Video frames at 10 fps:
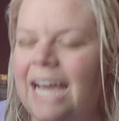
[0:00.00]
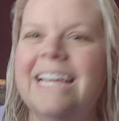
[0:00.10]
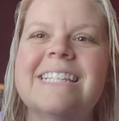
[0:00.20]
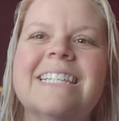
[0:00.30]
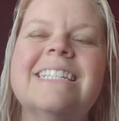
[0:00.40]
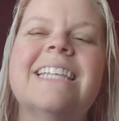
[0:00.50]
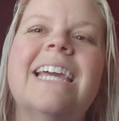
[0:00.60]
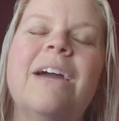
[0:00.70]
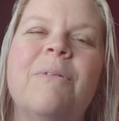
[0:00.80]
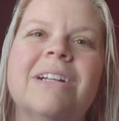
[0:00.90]
I guess because
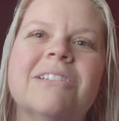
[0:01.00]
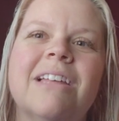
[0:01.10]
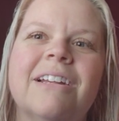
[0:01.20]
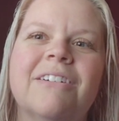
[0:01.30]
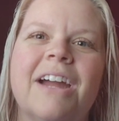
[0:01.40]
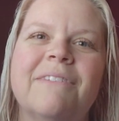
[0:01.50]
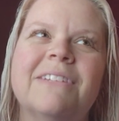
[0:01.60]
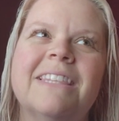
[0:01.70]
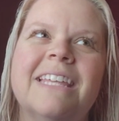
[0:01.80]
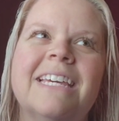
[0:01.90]
like I watch a lot of
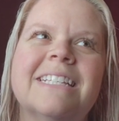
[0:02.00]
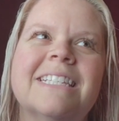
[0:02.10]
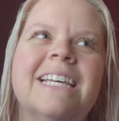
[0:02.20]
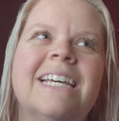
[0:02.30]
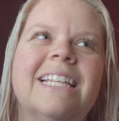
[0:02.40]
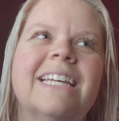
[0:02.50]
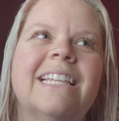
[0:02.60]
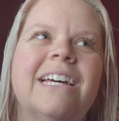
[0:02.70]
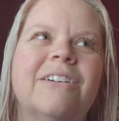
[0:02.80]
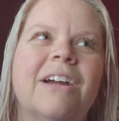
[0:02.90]
crafty things, like a
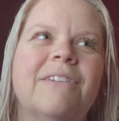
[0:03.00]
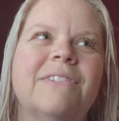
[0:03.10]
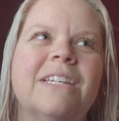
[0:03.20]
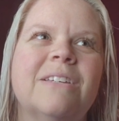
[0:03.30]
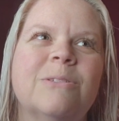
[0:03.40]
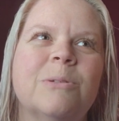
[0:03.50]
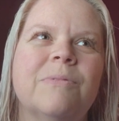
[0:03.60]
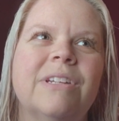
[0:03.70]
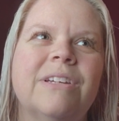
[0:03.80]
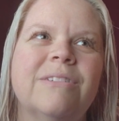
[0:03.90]
lot of crafty YouTube
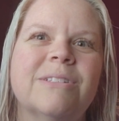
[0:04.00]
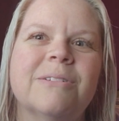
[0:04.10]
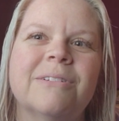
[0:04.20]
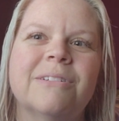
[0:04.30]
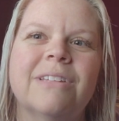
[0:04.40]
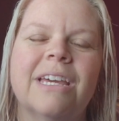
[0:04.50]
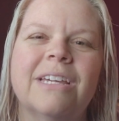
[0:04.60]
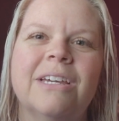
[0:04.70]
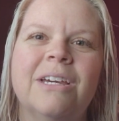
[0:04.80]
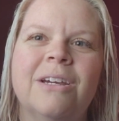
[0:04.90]
videos or
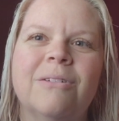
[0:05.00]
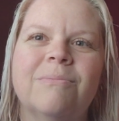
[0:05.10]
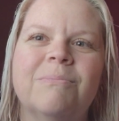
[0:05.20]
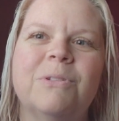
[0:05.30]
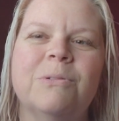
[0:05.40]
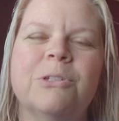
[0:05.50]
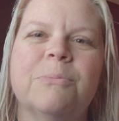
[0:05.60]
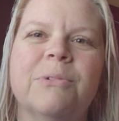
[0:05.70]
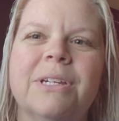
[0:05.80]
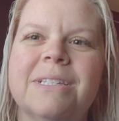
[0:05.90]
like
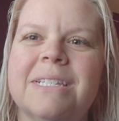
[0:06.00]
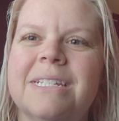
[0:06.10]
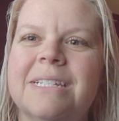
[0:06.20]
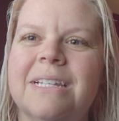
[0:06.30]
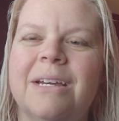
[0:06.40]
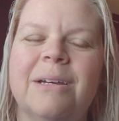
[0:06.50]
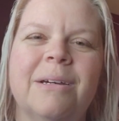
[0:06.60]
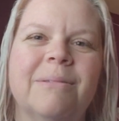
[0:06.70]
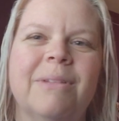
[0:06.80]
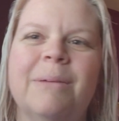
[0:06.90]
YouTube reels and
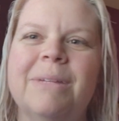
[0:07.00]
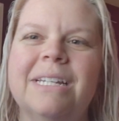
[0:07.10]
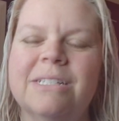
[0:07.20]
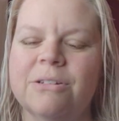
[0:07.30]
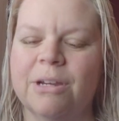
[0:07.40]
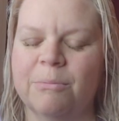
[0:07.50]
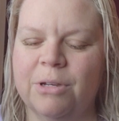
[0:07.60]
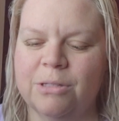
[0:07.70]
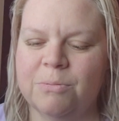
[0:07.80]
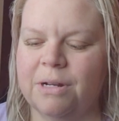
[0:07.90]
uh, I mean Instagram
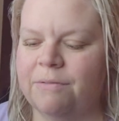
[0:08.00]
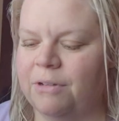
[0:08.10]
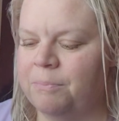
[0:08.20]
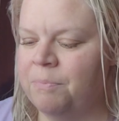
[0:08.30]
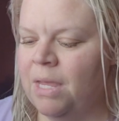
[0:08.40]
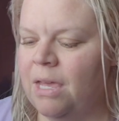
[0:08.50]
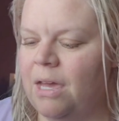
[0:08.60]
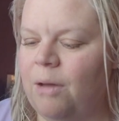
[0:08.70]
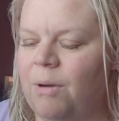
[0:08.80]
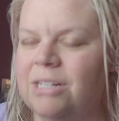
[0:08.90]
reels, whatever.
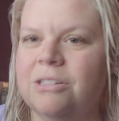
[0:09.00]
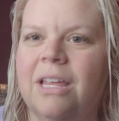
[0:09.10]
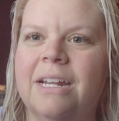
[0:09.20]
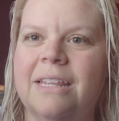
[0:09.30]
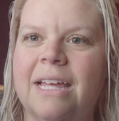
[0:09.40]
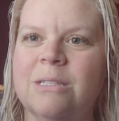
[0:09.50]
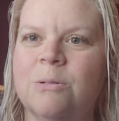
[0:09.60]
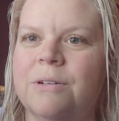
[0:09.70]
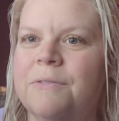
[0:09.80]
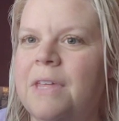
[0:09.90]
I watch a lot of that
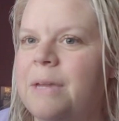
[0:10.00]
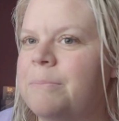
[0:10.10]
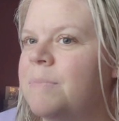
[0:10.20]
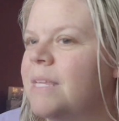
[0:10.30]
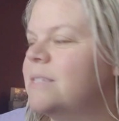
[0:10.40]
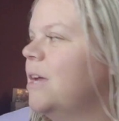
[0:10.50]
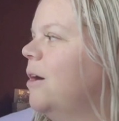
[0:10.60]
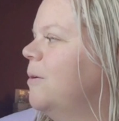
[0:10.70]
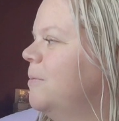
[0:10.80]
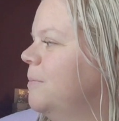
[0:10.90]
sort of thing.
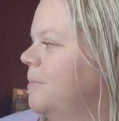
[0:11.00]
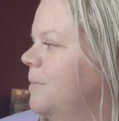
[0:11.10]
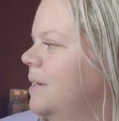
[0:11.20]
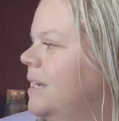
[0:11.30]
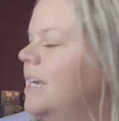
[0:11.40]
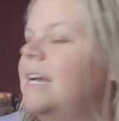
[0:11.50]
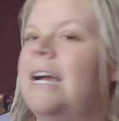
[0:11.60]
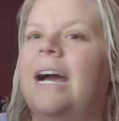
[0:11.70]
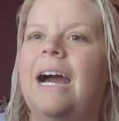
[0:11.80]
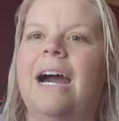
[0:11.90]
So
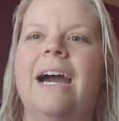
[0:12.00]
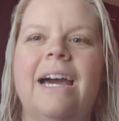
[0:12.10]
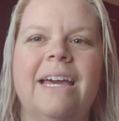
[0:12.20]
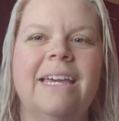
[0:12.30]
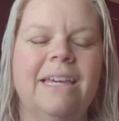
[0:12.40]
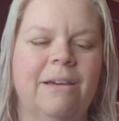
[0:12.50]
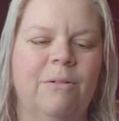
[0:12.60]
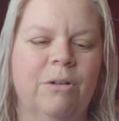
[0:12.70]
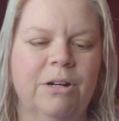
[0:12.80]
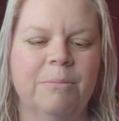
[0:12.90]
I
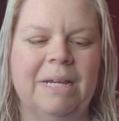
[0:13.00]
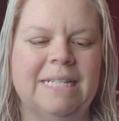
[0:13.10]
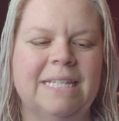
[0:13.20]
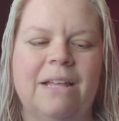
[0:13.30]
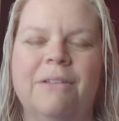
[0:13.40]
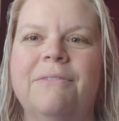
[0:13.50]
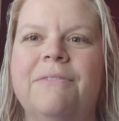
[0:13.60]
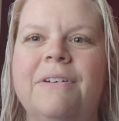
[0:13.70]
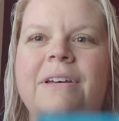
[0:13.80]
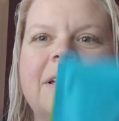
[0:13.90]
ordered myself
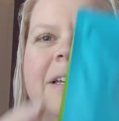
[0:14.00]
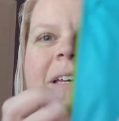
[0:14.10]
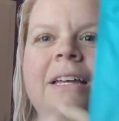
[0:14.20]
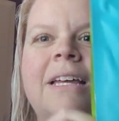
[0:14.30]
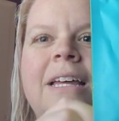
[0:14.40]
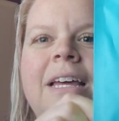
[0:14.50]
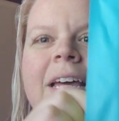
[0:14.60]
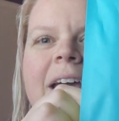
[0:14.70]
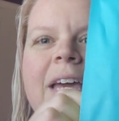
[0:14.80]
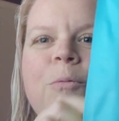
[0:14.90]

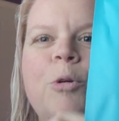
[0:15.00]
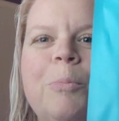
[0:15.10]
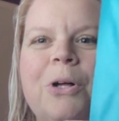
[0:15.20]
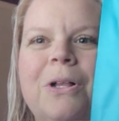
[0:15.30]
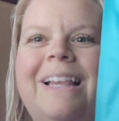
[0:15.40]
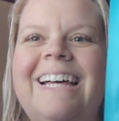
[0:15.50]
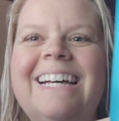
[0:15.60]
a Wooble.